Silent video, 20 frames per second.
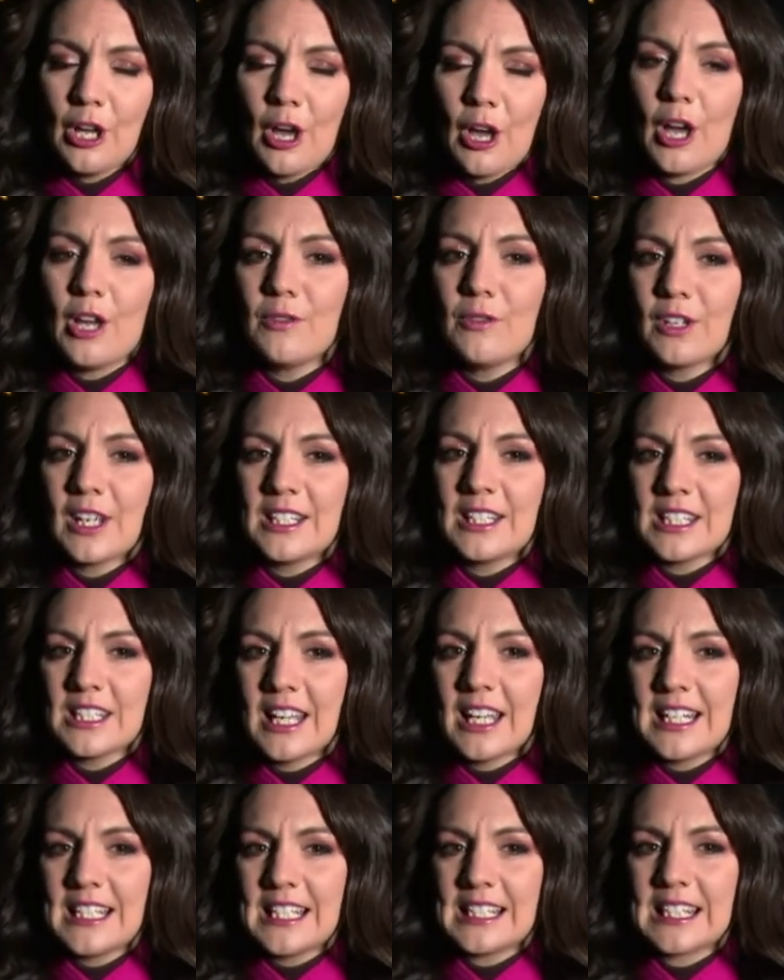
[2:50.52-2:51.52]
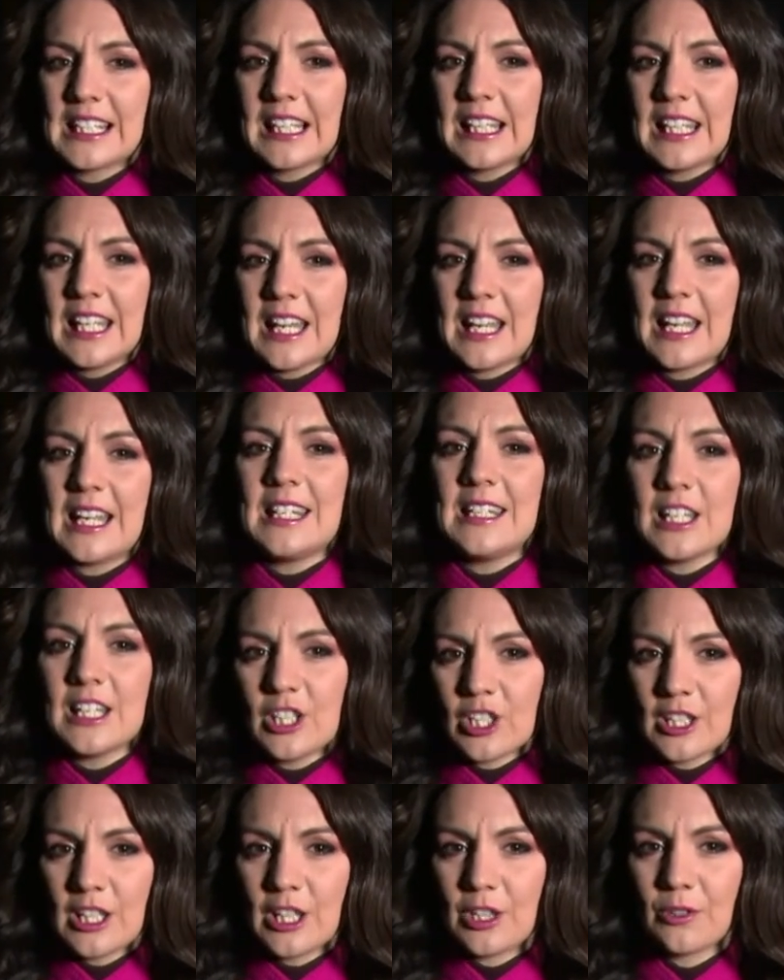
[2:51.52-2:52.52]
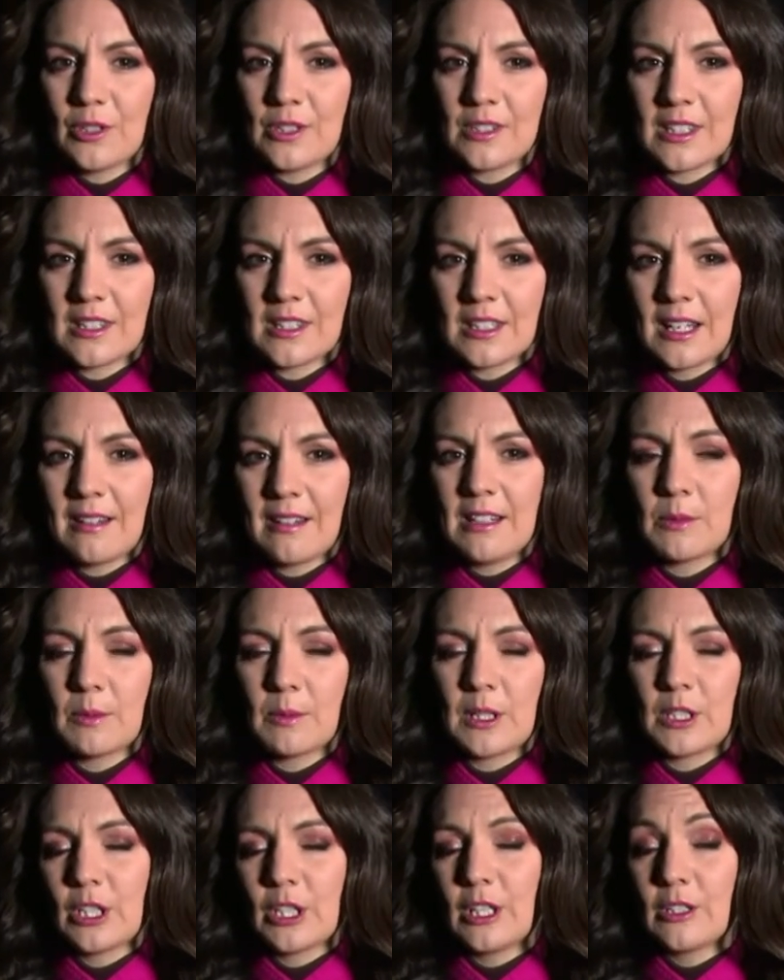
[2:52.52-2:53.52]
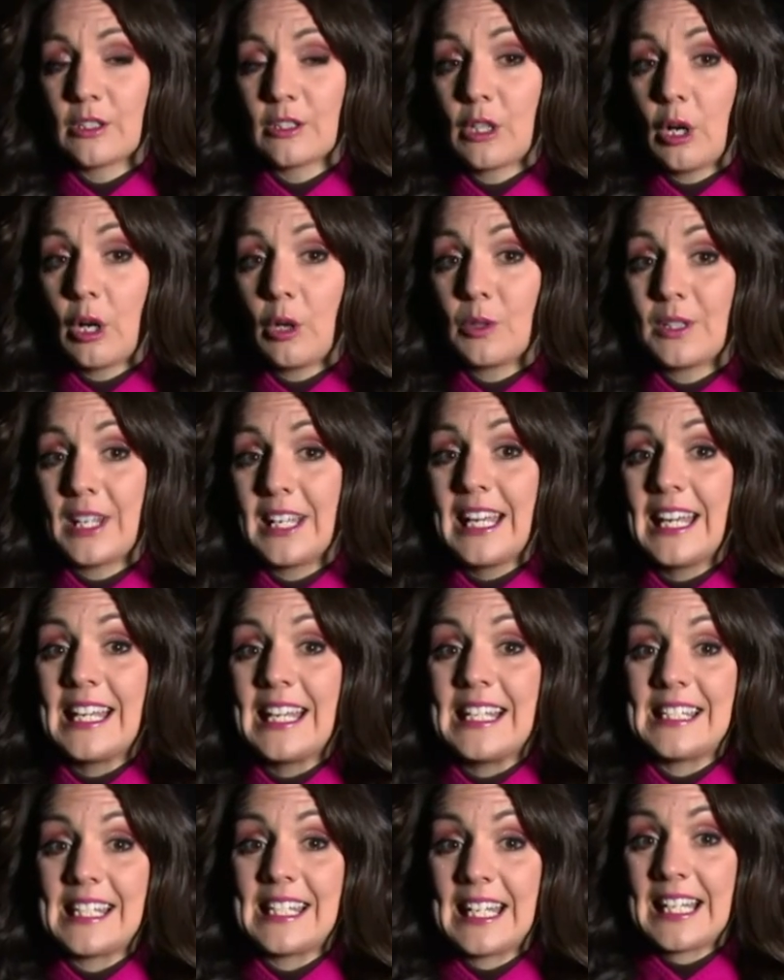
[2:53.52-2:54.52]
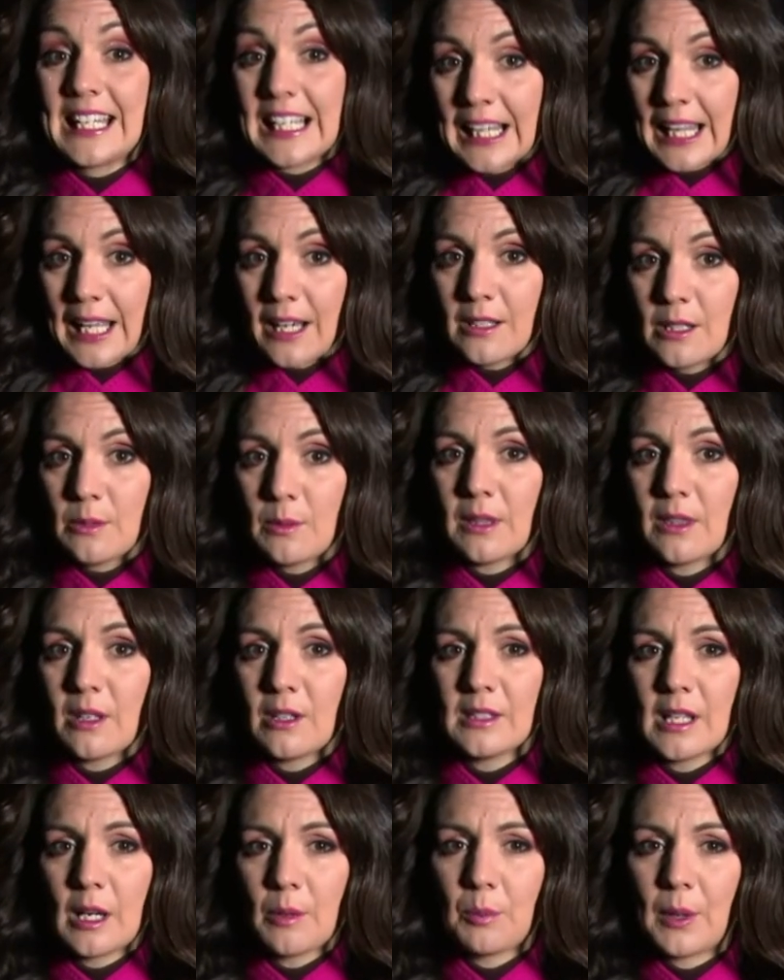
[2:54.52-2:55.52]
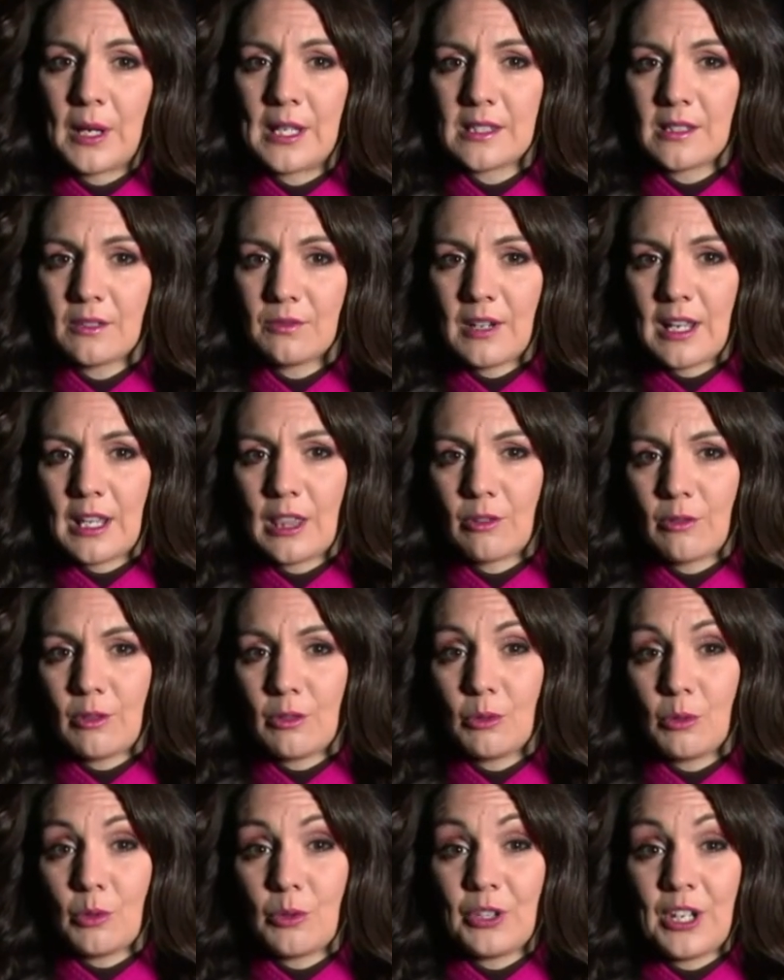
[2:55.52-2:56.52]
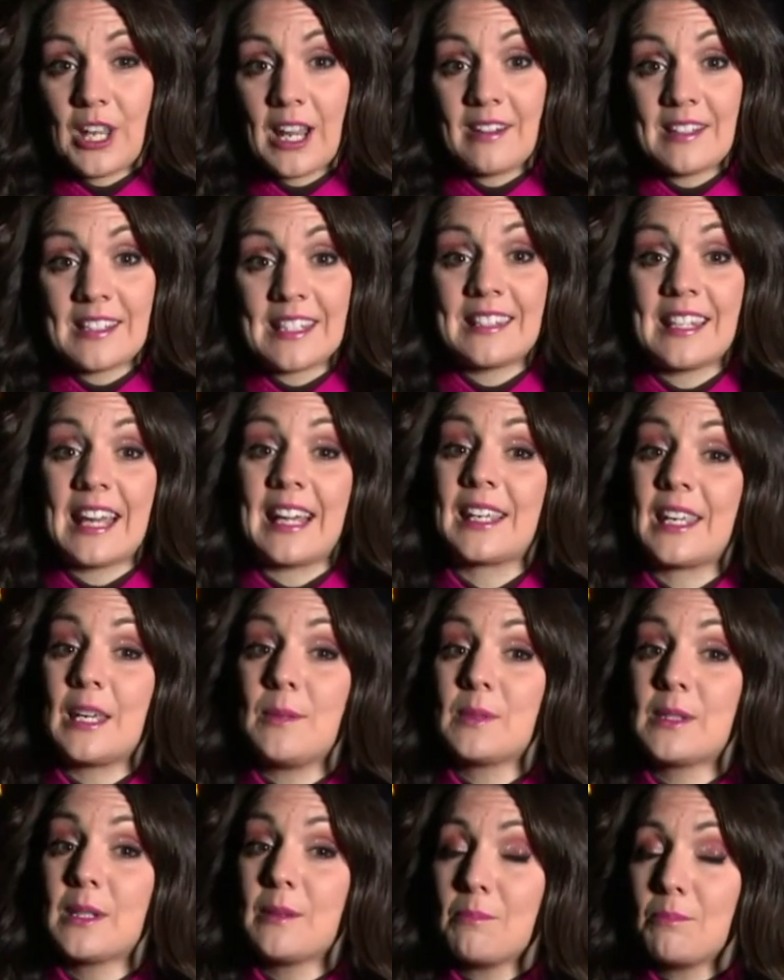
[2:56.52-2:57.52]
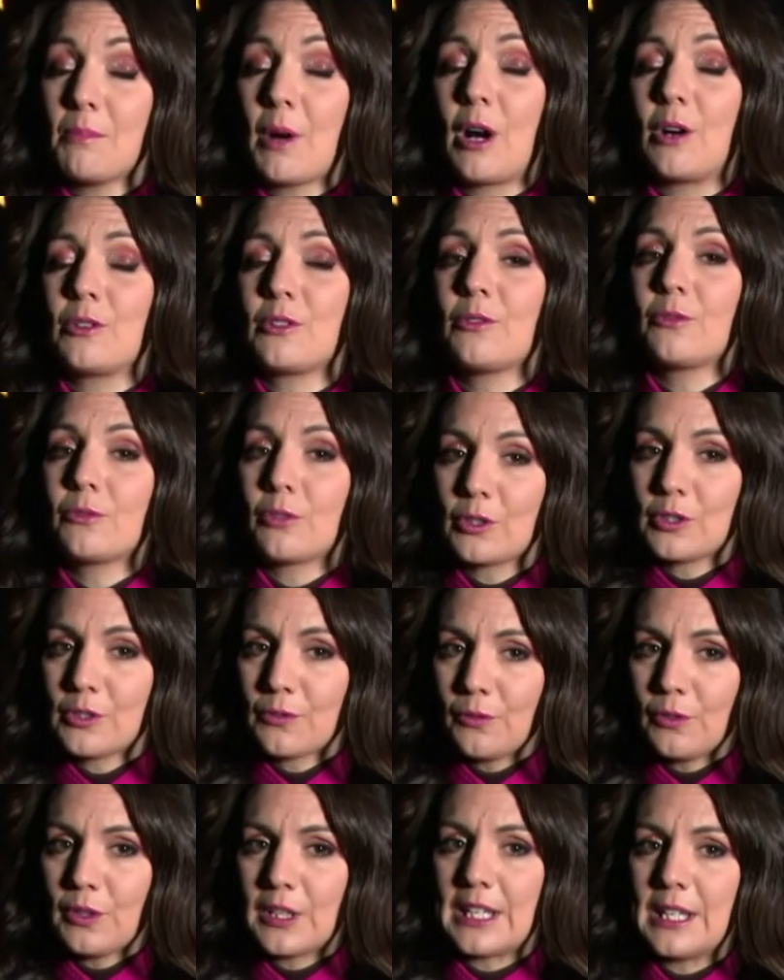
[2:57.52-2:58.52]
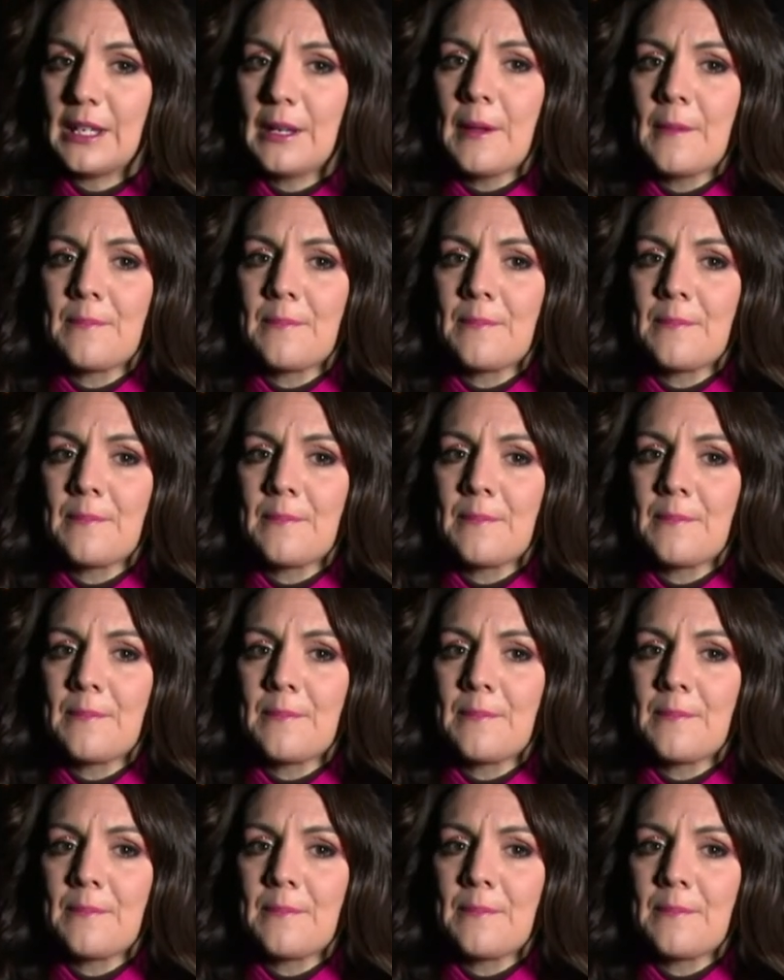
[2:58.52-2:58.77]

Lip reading: Overnight tonight, it's clear initially through southern areas where it turns cold, staying cloudy with those outbreaks of rain through northern areas, and that keeps it mild, frost-free.